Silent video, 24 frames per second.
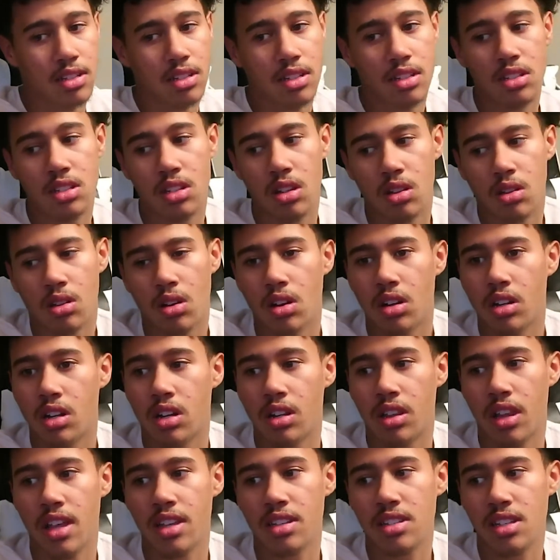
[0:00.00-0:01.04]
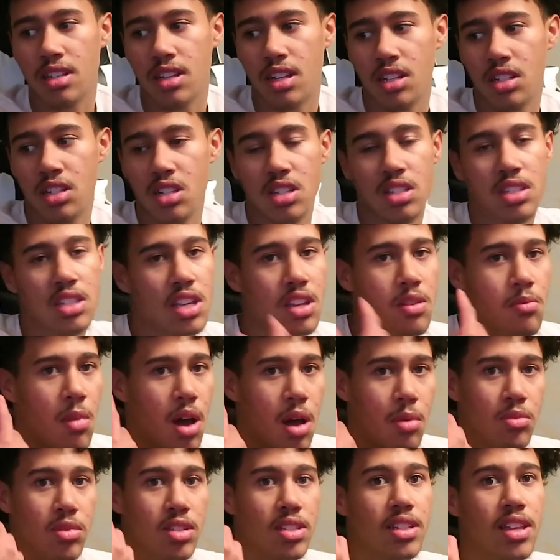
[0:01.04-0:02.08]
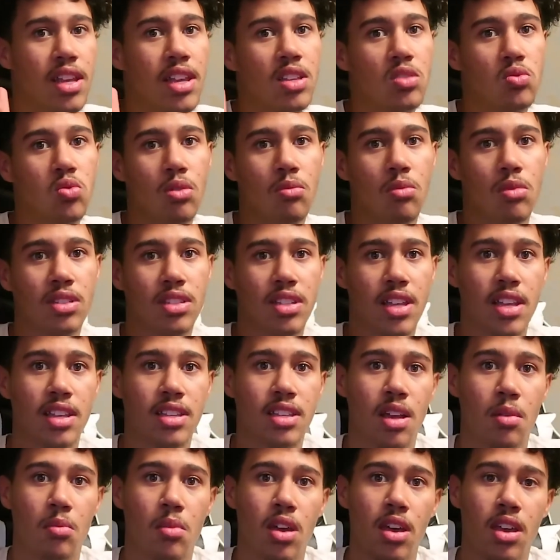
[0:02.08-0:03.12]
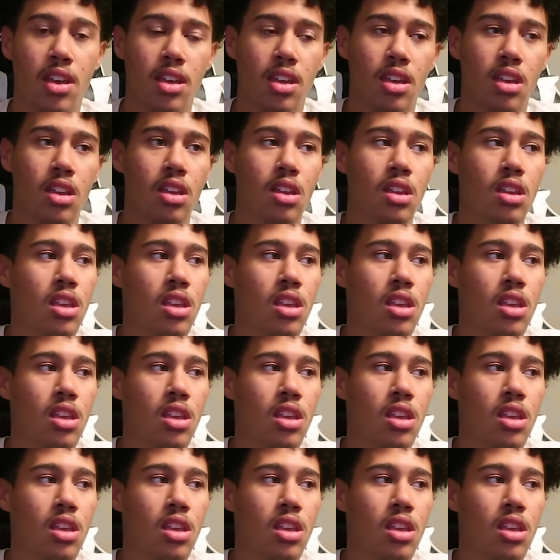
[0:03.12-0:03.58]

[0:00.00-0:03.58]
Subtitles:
Just a learning lesson, and just see my mistakes, what mistakes I made.